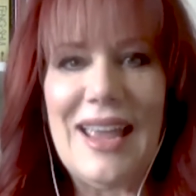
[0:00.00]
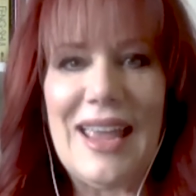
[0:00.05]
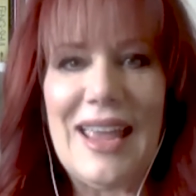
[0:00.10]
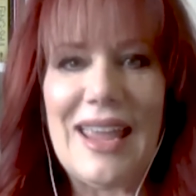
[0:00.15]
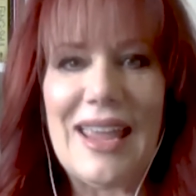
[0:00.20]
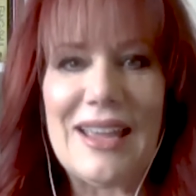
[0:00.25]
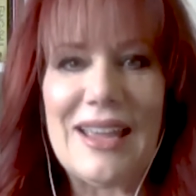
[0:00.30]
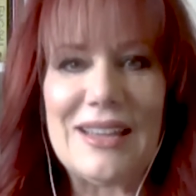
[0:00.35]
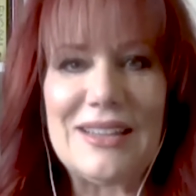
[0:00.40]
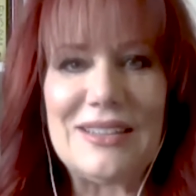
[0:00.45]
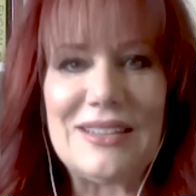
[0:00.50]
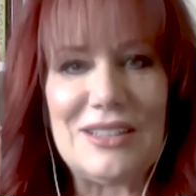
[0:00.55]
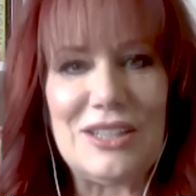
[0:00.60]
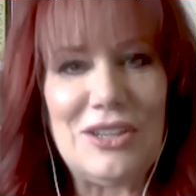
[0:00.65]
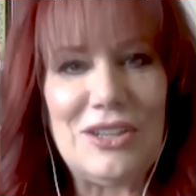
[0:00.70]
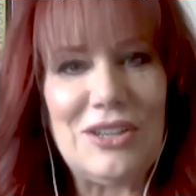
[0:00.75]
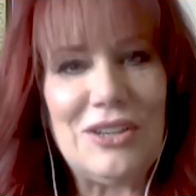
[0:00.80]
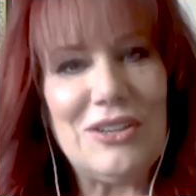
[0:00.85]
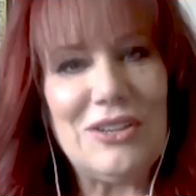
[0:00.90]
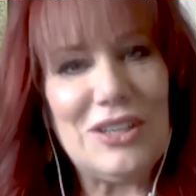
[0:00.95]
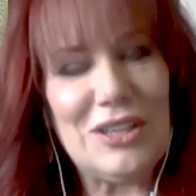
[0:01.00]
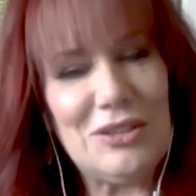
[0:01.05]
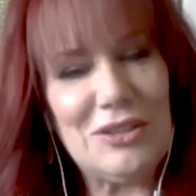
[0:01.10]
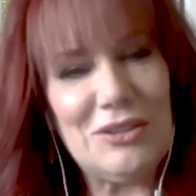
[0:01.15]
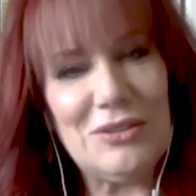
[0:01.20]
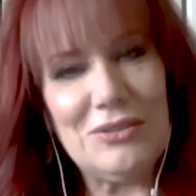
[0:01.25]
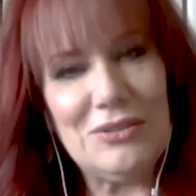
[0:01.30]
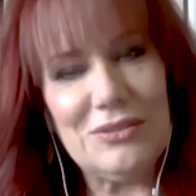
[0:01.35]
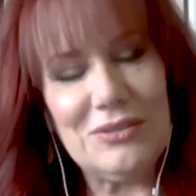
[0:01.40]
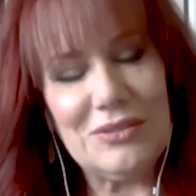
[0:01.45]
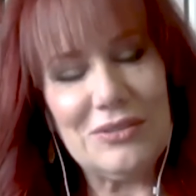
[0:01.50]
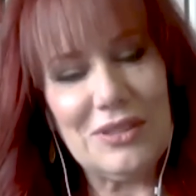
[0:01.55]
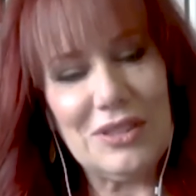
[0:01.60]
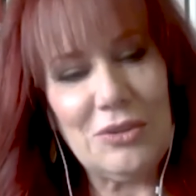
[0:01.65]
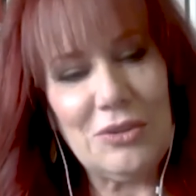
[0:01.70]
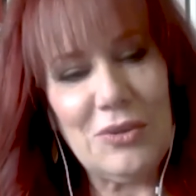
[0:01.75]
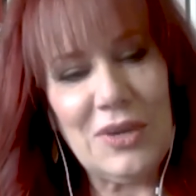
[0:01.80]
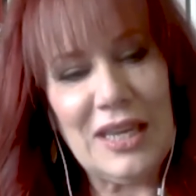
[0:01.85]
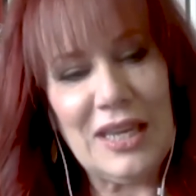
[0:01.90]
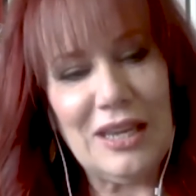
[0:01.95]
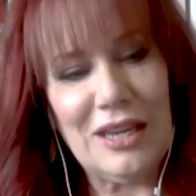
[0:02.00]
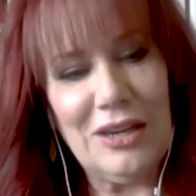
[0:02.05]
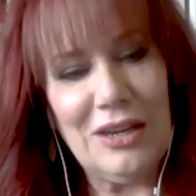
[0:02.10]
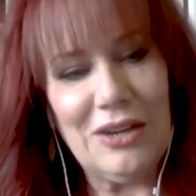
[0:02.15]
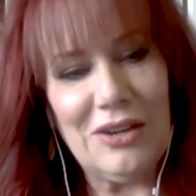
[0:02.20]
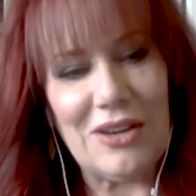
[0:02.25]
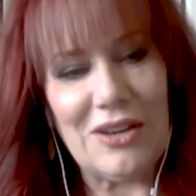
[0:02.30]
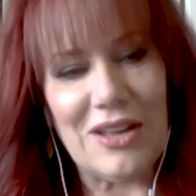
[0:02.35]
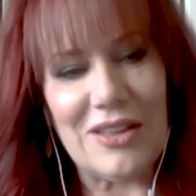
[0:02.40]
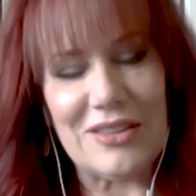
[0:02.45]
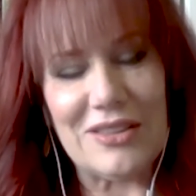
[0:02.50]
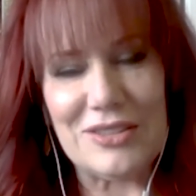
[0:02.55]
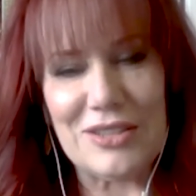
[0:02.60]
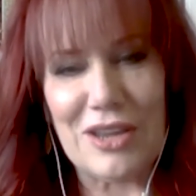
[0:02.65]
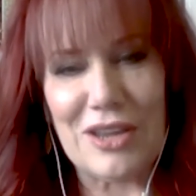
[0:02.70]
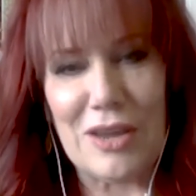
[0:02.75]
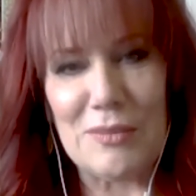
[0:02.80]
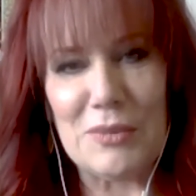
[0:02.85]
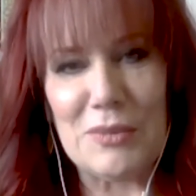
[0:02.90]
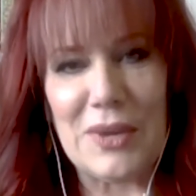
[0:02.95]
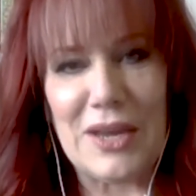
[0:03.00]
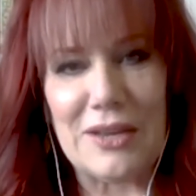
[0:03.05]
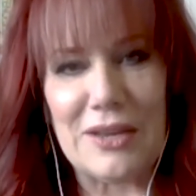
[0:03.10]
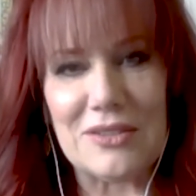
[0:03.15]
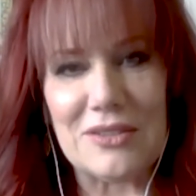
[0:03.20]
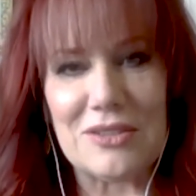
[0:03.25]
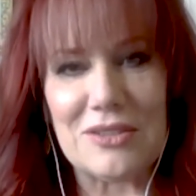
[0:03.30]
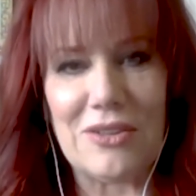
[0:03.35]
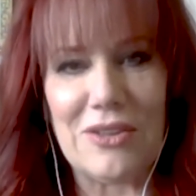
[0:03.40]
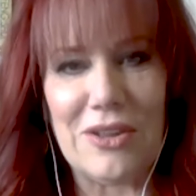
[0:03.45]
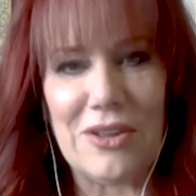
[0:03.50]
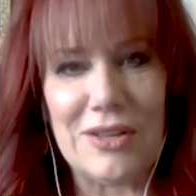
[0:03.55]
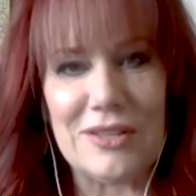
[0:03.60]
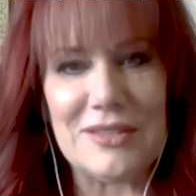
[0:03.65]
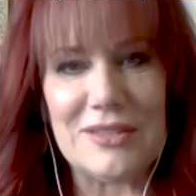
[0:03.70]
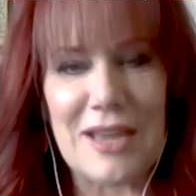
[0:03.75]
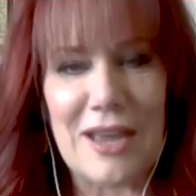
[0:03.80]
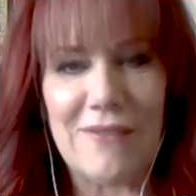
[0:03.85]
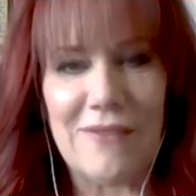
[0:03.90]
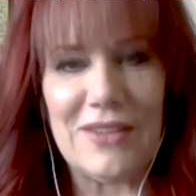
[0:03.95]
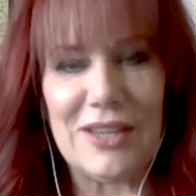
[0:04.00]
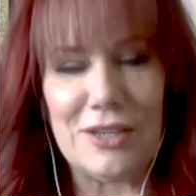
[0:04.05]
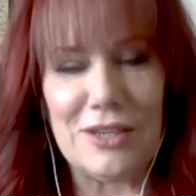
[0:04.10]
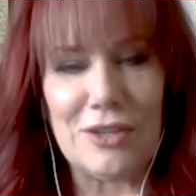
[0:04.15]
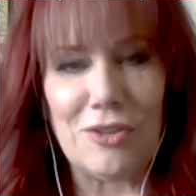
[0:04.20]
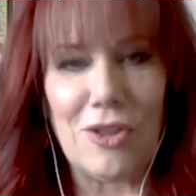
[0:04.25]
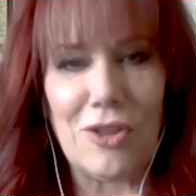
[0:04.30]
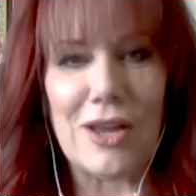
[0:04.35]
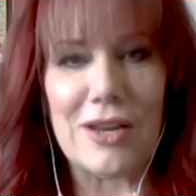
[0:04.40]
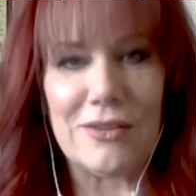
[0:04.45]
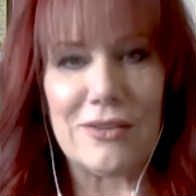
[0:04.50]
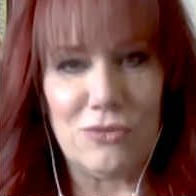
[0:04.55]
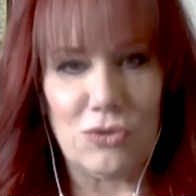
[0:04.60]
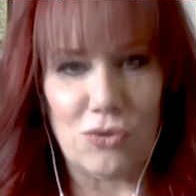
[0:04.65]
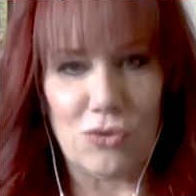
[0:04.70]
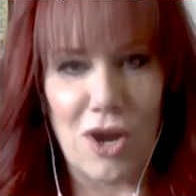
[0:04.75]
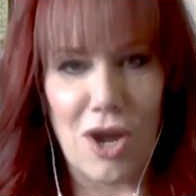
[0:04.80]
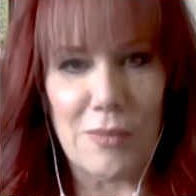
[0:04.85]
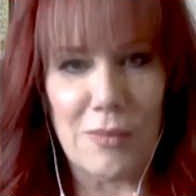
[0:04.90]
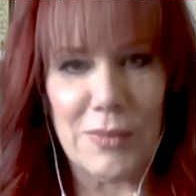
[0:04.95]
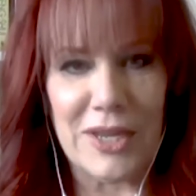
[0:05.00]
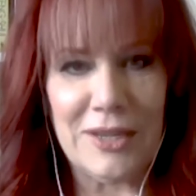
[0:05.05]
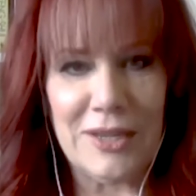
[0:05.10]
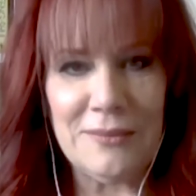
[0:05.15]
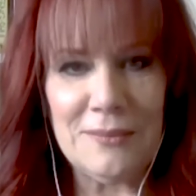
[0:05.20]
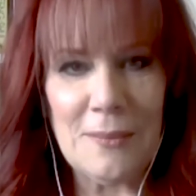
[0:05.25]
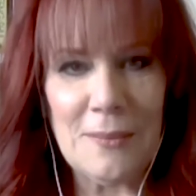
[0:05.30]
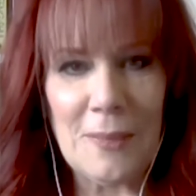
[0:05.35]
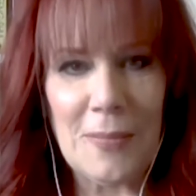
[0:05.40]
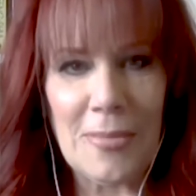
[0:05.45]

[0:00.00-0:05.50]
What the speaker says: And you hear all the time about salons having a lot of drama.